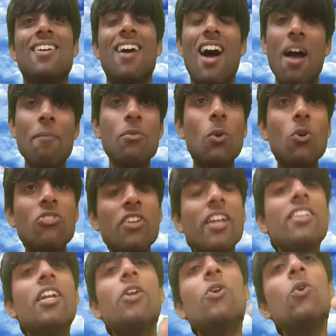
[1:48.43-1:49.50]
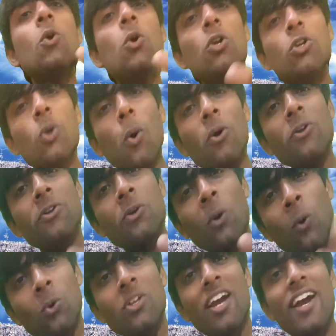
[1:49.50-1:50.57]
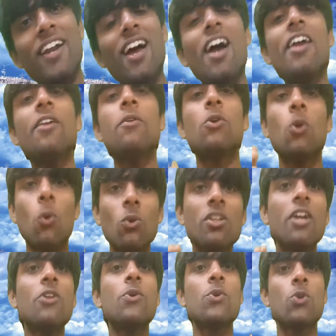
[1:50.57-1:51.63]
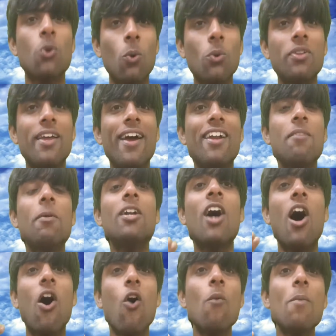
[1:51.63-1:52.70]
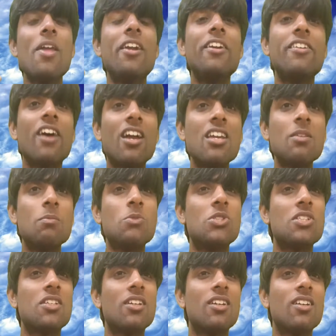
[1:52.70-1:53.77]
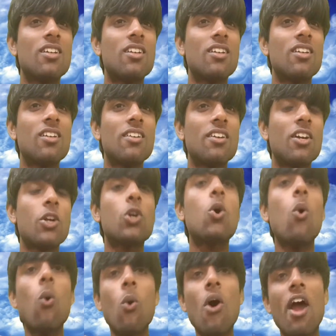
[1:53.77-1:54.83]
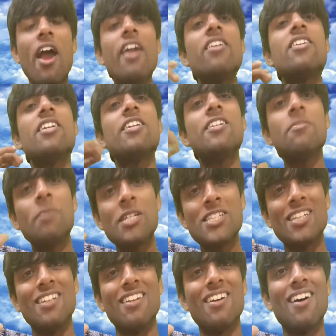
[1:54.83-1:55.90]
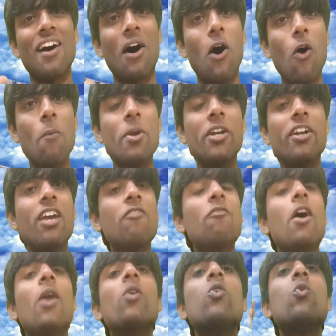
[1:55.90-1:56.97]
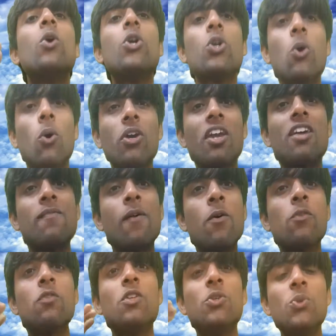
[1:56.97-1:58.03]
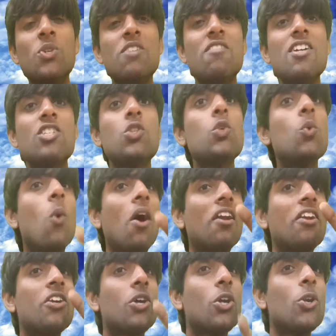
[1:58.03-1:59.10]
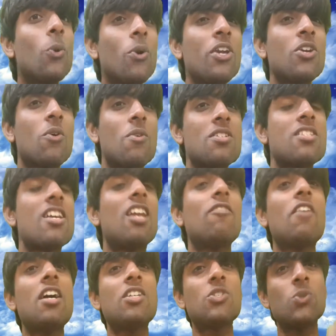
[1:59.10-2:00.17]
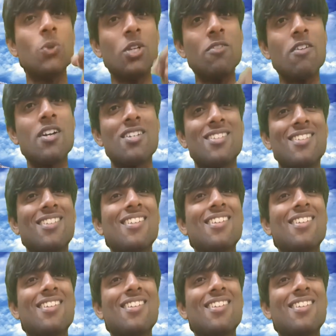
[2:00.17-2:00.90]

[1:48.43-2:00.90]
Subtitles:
I'm not saying that you don't know that. I know that you know that, but how many times? Go and reimagine how many times when you are talking about the universe, you are including yourself as universe.